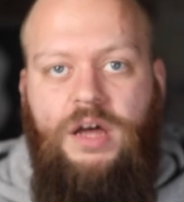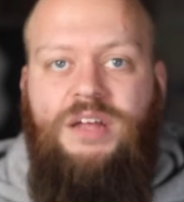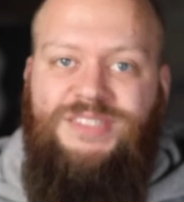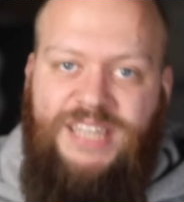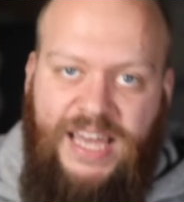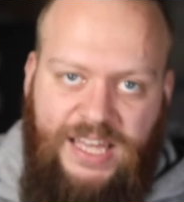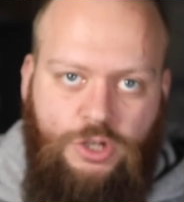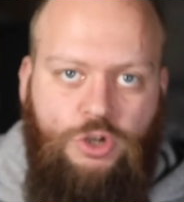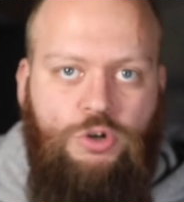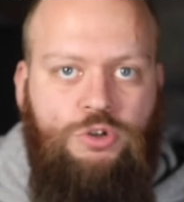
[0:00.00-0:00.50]

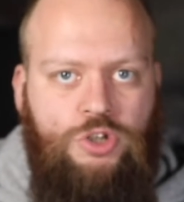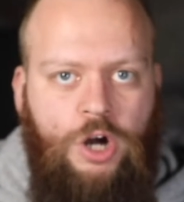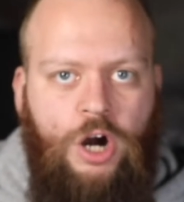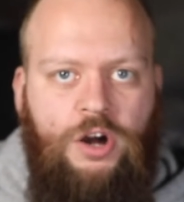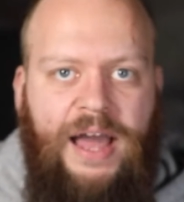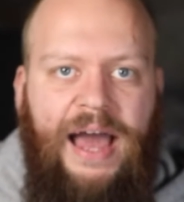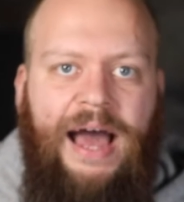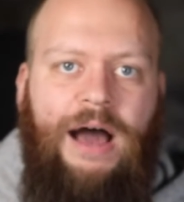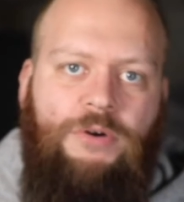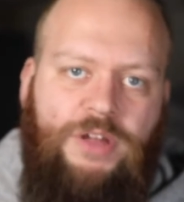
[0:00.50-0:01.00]
Take your
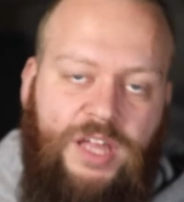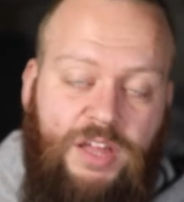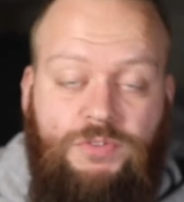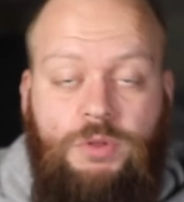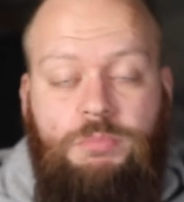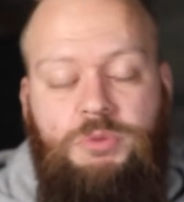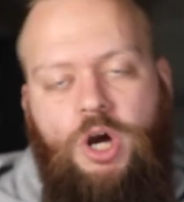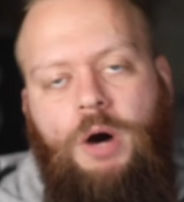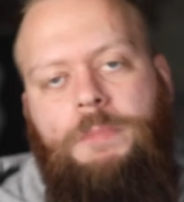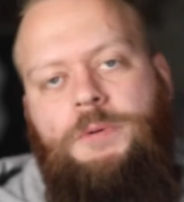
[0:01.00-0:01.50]
dog out and give
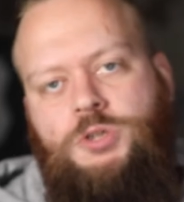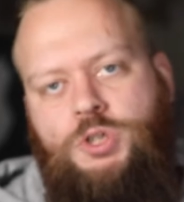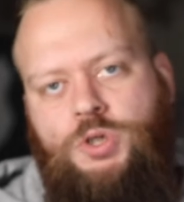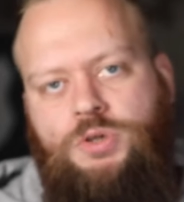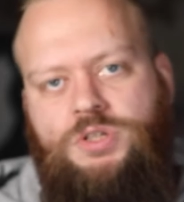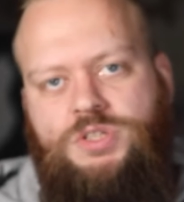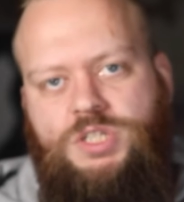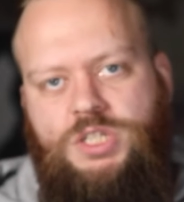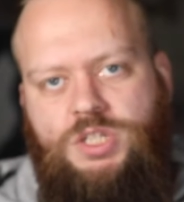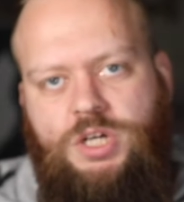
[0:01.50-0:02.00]
them the
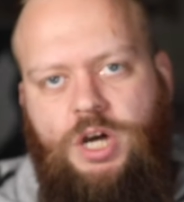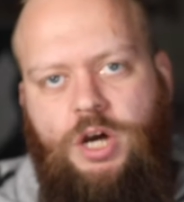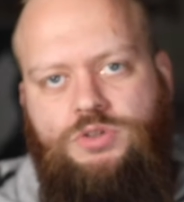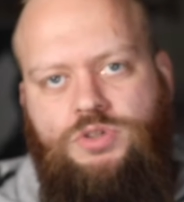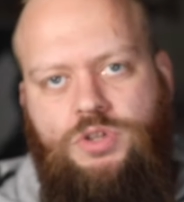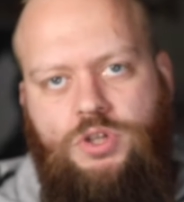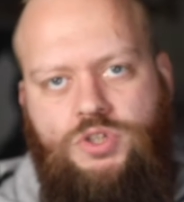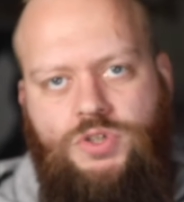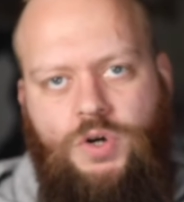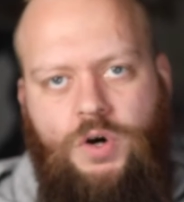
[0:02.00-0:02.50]
opportunity to go
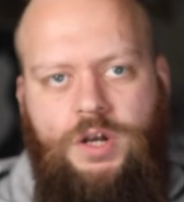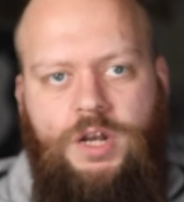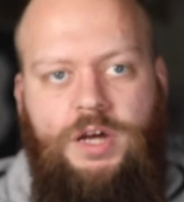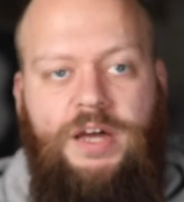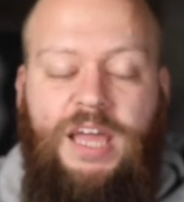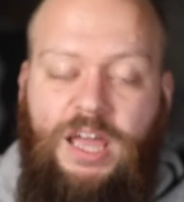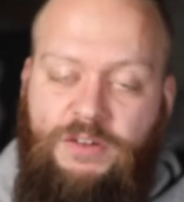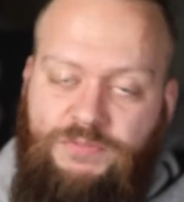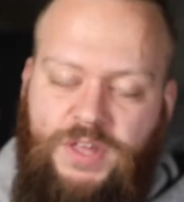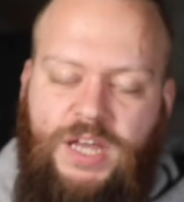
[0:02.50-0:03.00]
to the toilet.
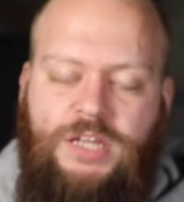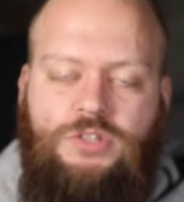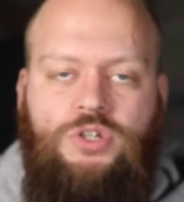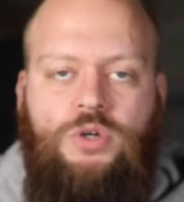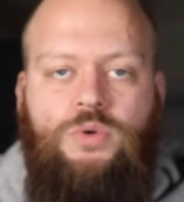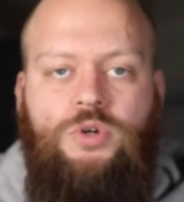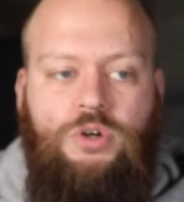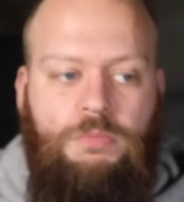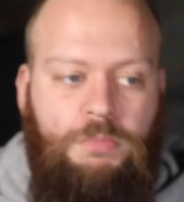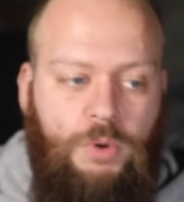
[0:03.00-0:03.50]
If they
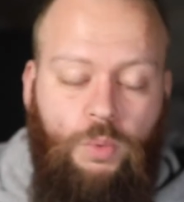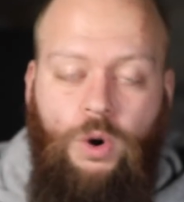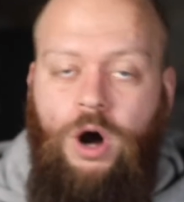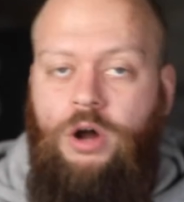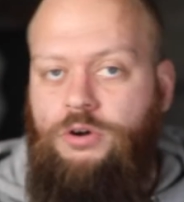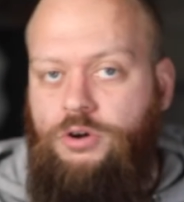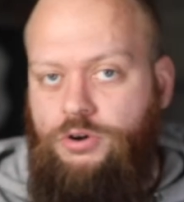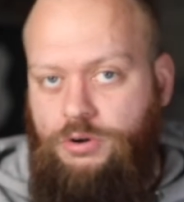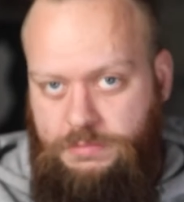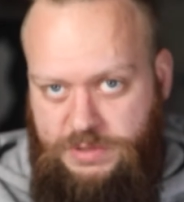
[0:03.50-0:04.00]
do a number
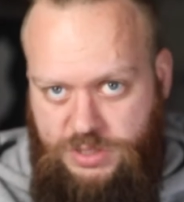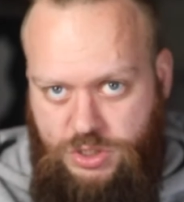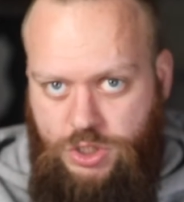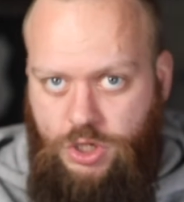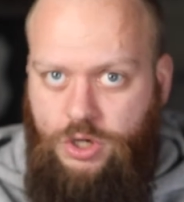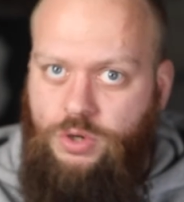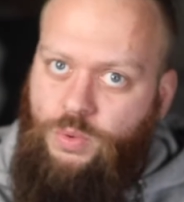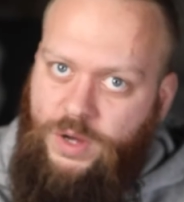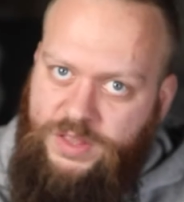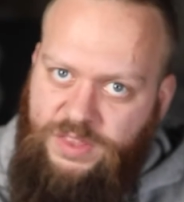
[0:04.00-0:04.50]
1 or number
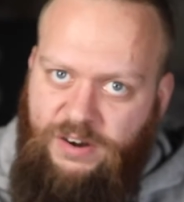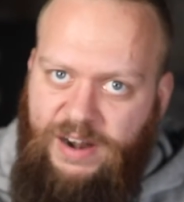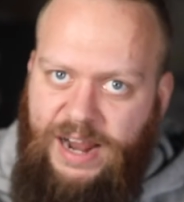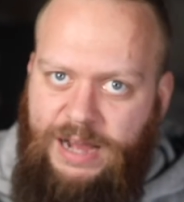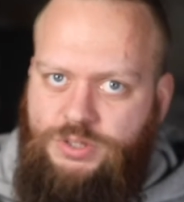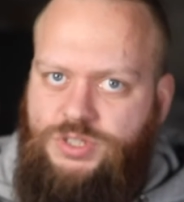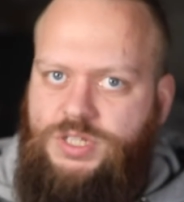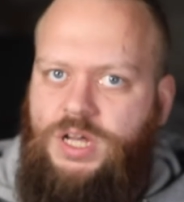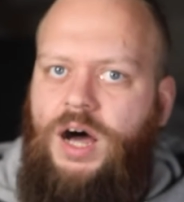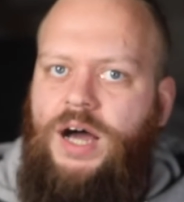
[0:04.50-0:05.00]
2 when they're
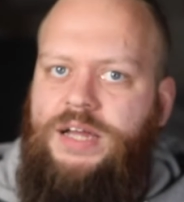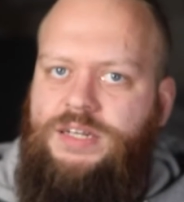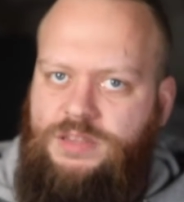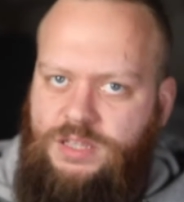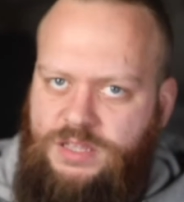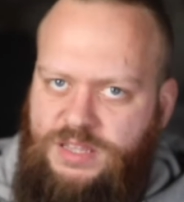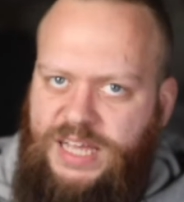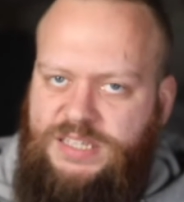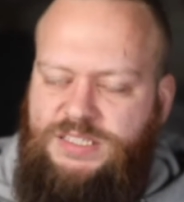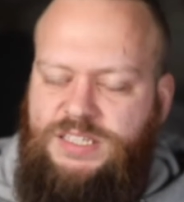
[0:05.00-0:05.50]
outside in
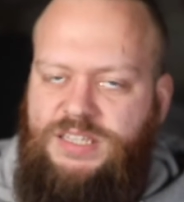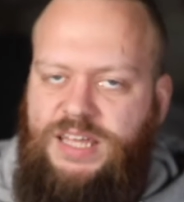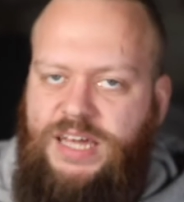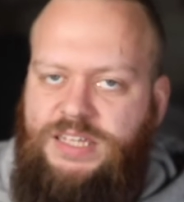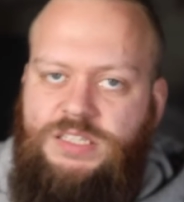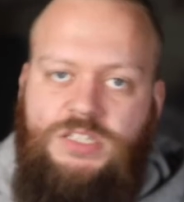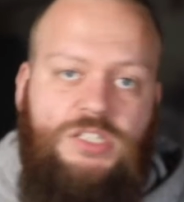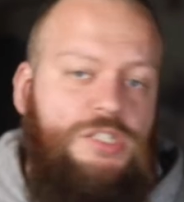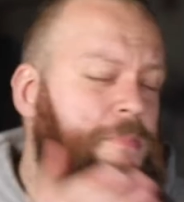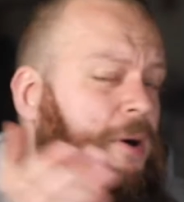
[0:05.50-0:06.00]
the
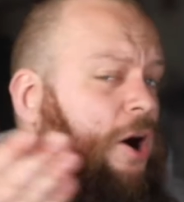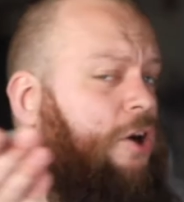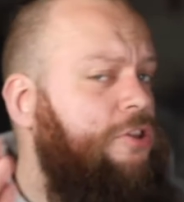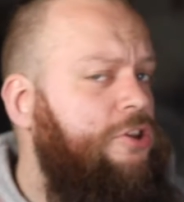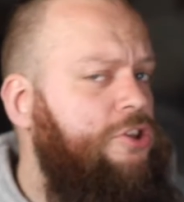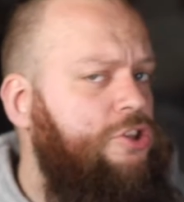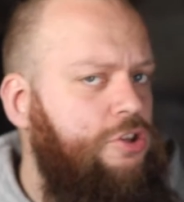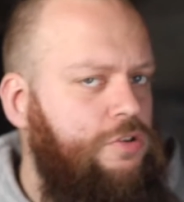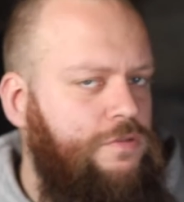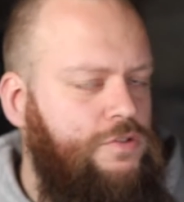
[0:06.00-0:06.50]
designated spot
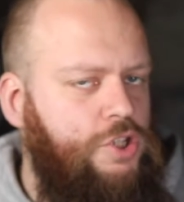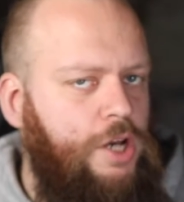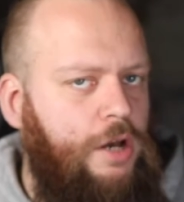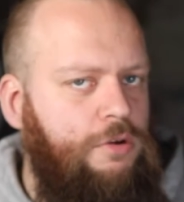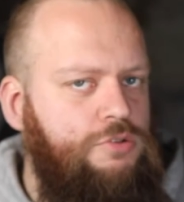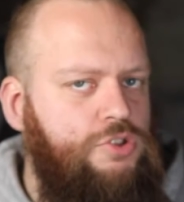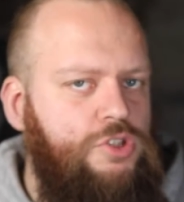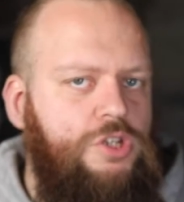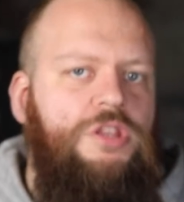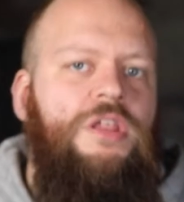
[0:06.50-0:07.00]
that you've
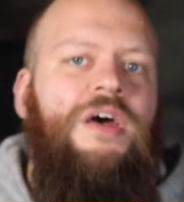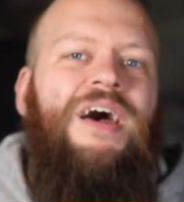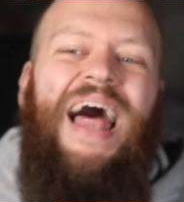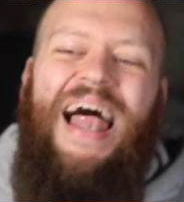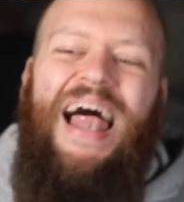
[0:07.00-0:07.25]
chosen,